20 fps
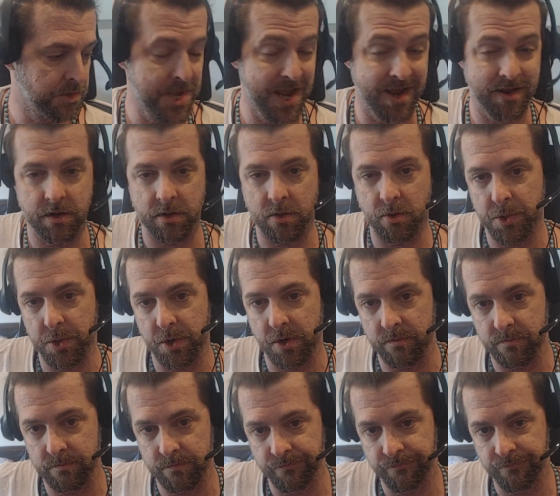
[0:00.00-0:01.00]
technical
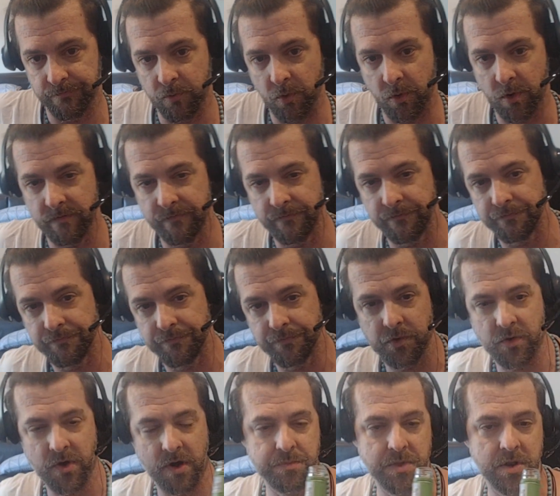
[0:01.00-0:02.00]
term for it,
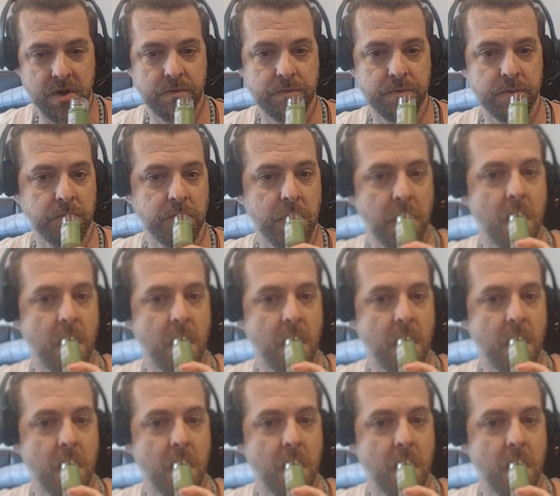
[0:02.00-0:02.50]
gravnetic field.